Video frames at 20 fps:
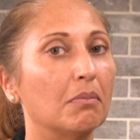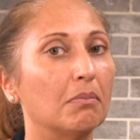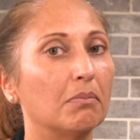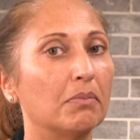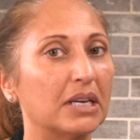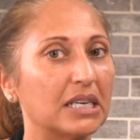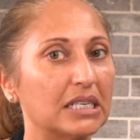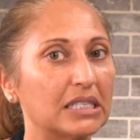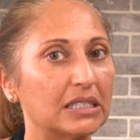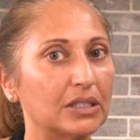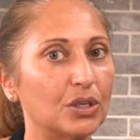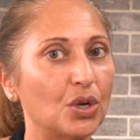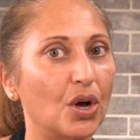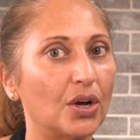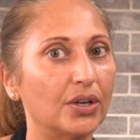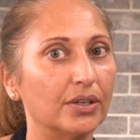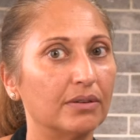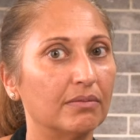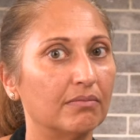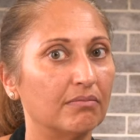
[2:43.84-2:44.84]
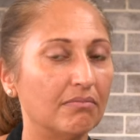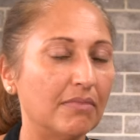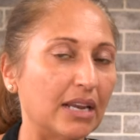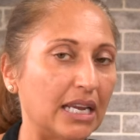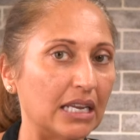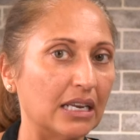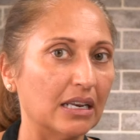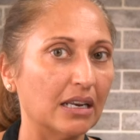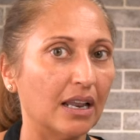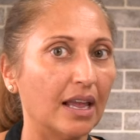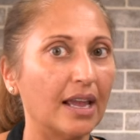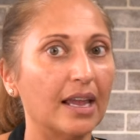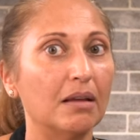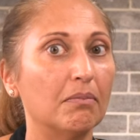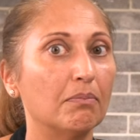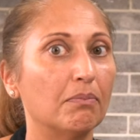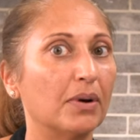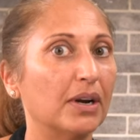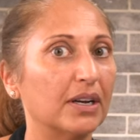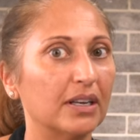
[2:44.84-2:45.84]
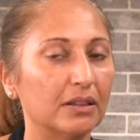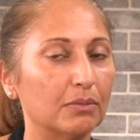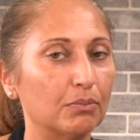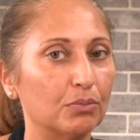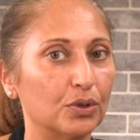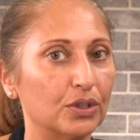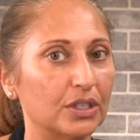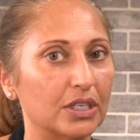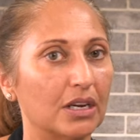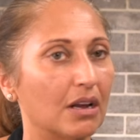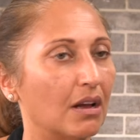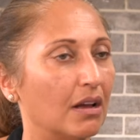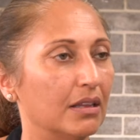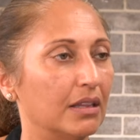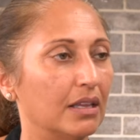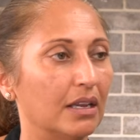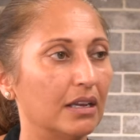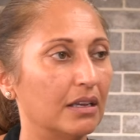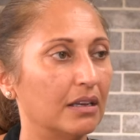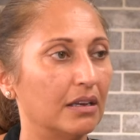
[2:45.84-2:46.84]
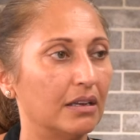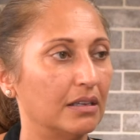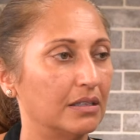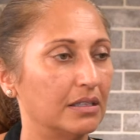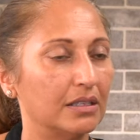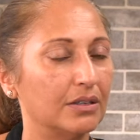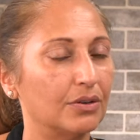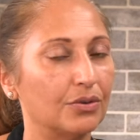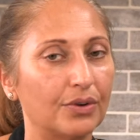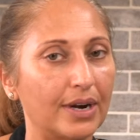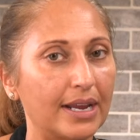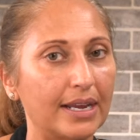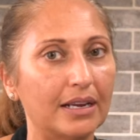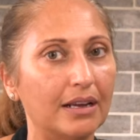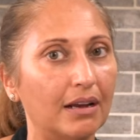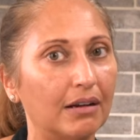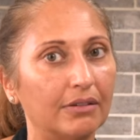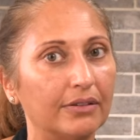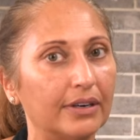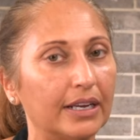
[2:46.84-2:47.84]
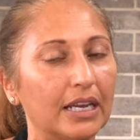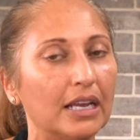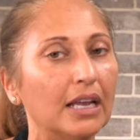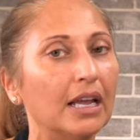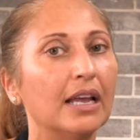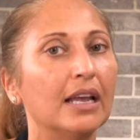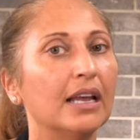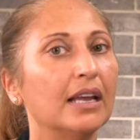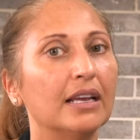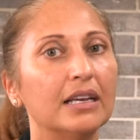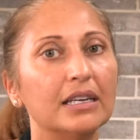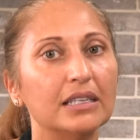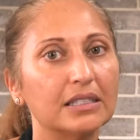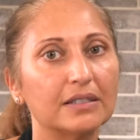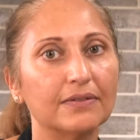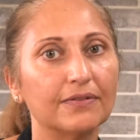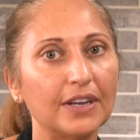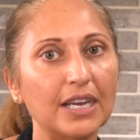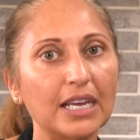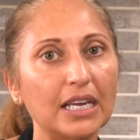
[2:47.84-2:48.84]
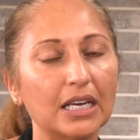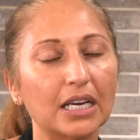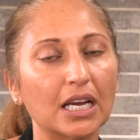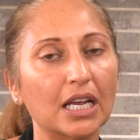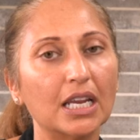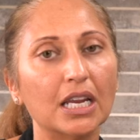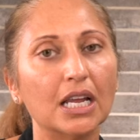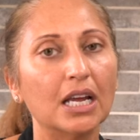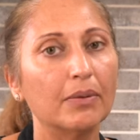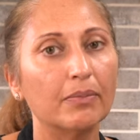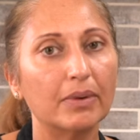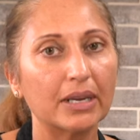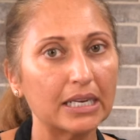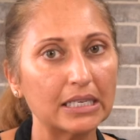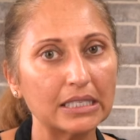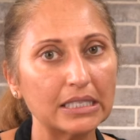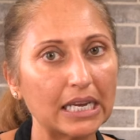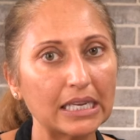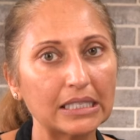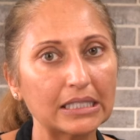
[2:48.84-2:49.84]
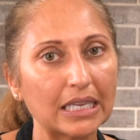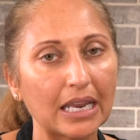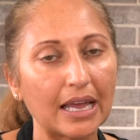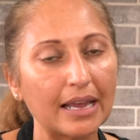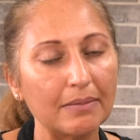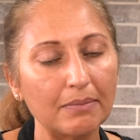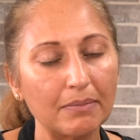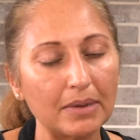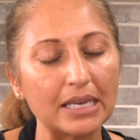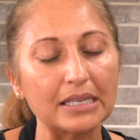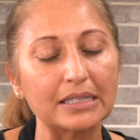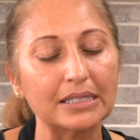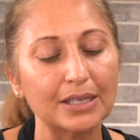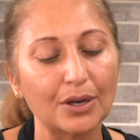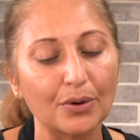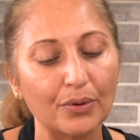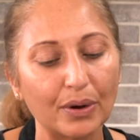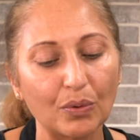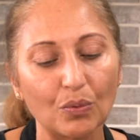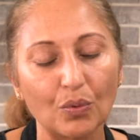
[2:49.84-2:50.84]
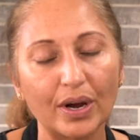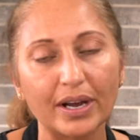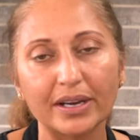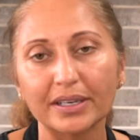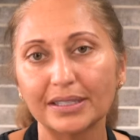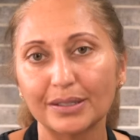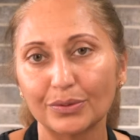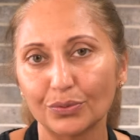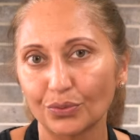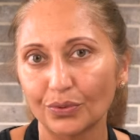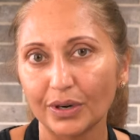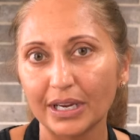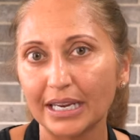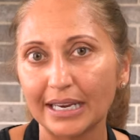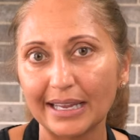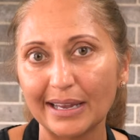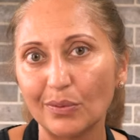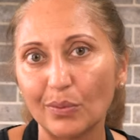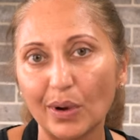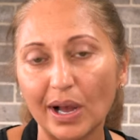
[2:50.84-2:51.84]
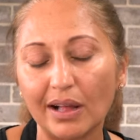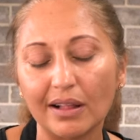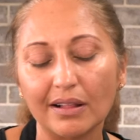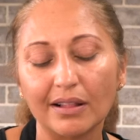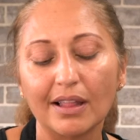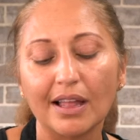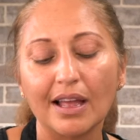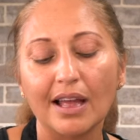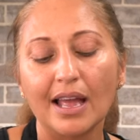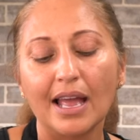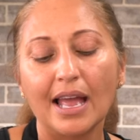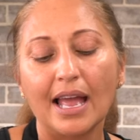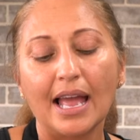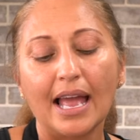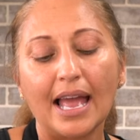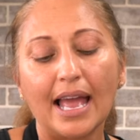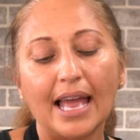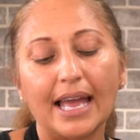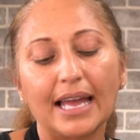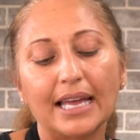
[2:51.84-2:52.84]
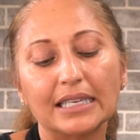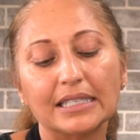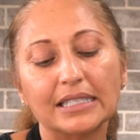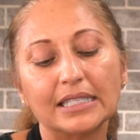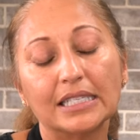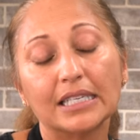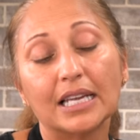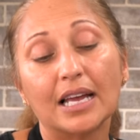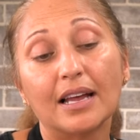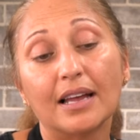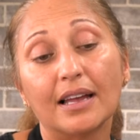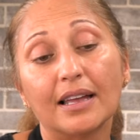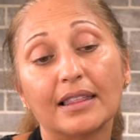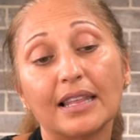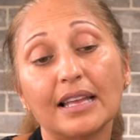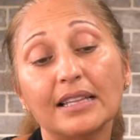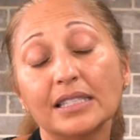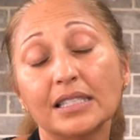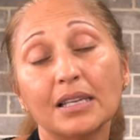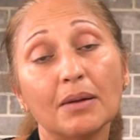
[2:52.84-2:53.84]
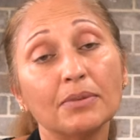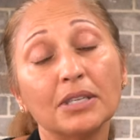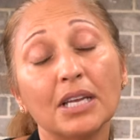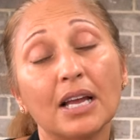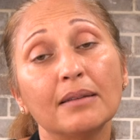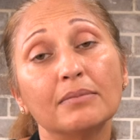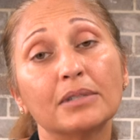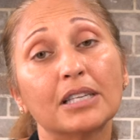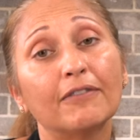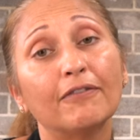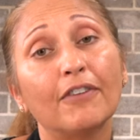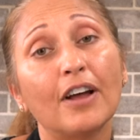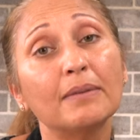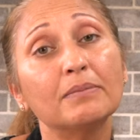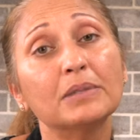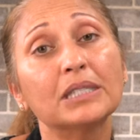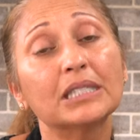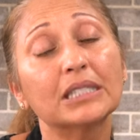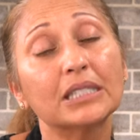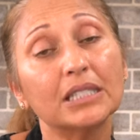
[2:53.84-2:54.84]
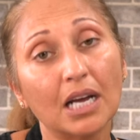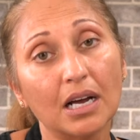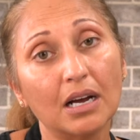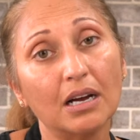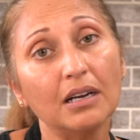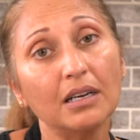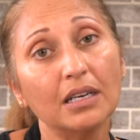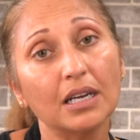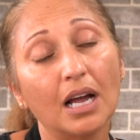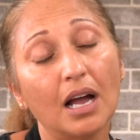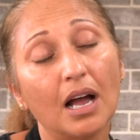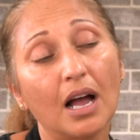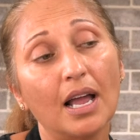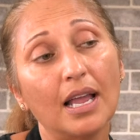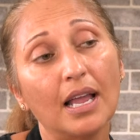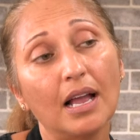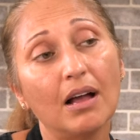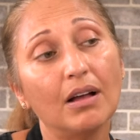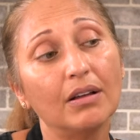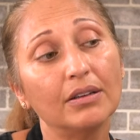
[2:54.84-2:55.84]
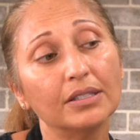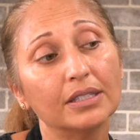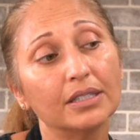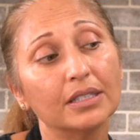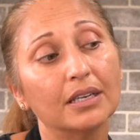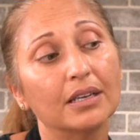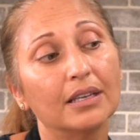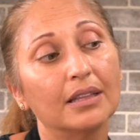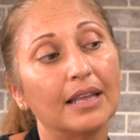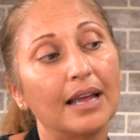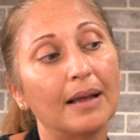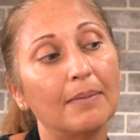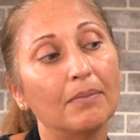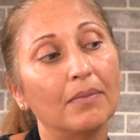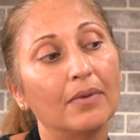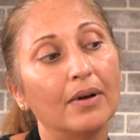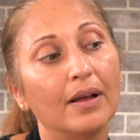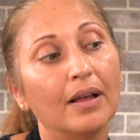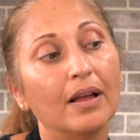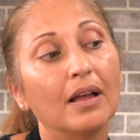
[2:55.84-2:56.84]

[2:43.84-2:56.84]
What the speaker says: but is not meat, like bhagat muthiya. I think it's a great curry. It's vegan, but it tastes like meat. So it works really well. And then sometimes if I'm stuck, I ask them,